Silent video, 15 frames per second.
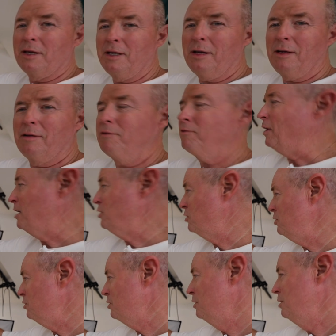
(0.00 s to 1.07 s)
there,
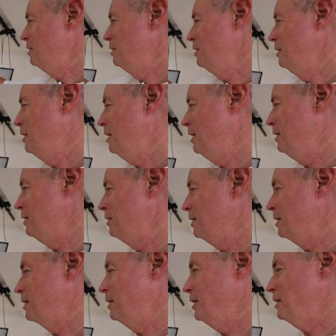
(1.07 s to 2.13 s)
flashes, and
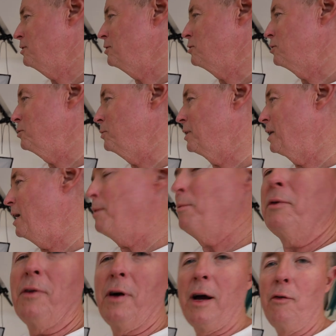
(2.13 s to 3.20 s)
they're connected to a
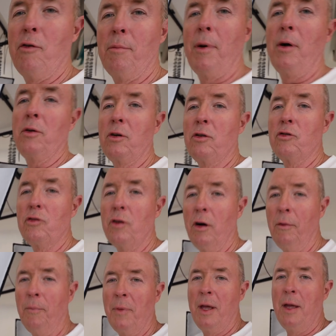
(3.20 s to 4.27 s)
camera via remote
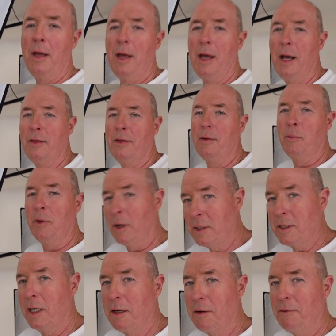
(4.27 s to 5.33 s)
control. And then when I
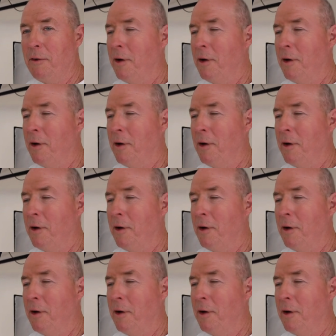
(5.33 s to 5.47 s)
take a